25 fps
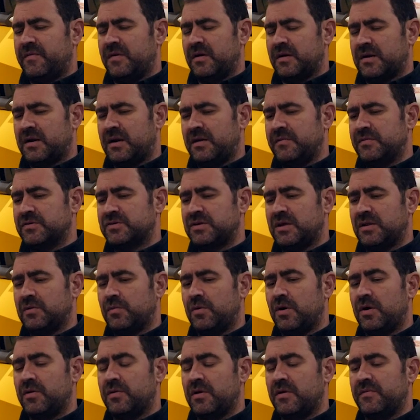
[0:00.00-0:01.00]
can't even say the
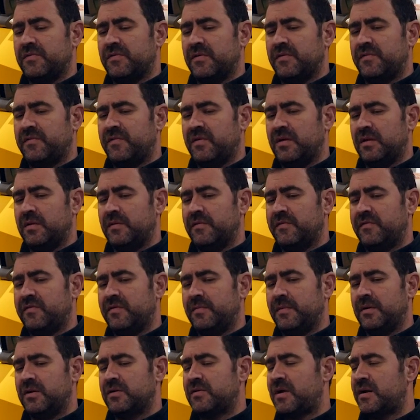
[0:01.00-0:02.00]
word, a
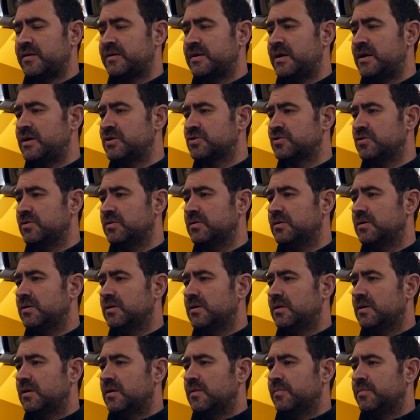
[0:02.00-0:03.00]
familiarisation
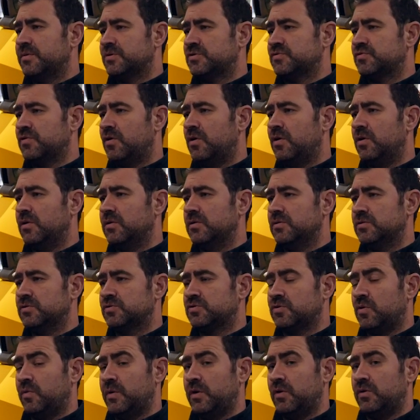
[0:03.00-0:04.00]
patrol.
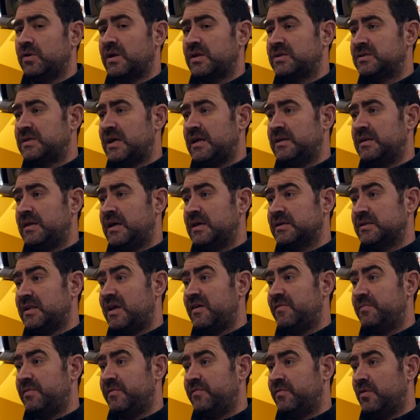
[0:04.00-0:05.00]
So we only had 10 days
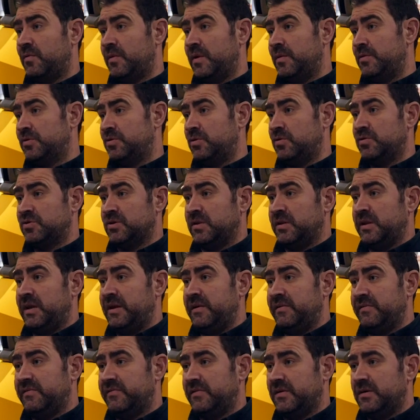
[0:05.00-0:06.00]
left before we were due to
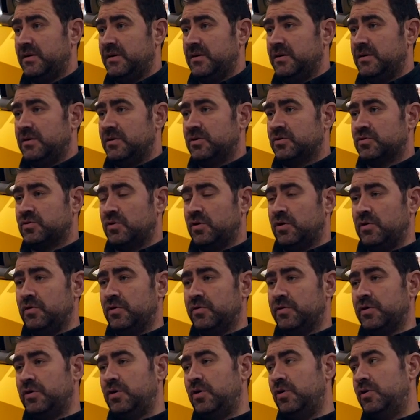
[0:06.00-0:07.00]
leave. So
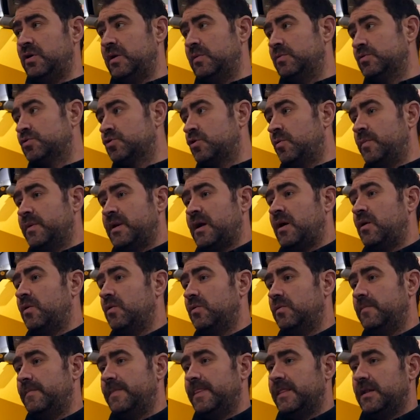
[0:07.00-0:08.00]
another unit was coming
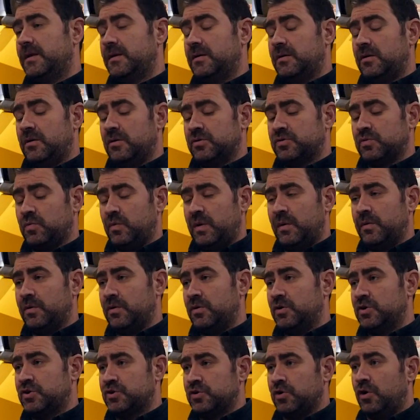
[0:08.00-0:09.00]
out, so we were
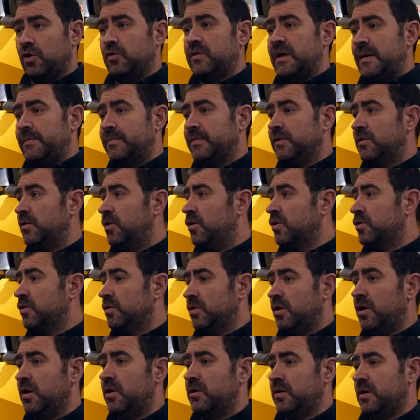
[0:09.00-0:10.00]
going to show them the
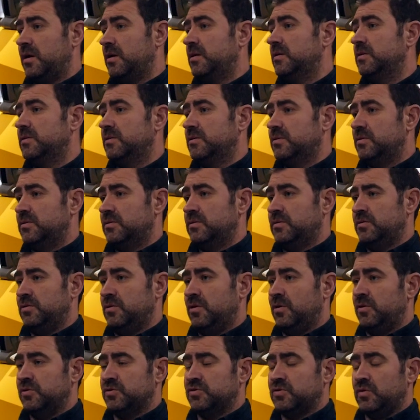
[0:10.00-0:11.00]
local area.
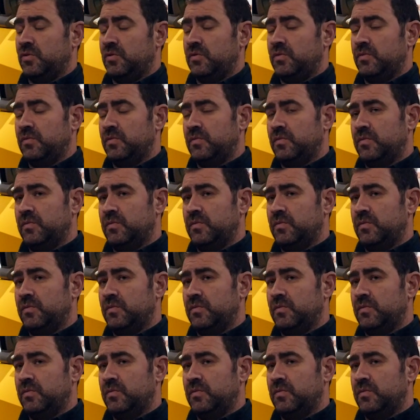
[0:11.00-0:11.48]
So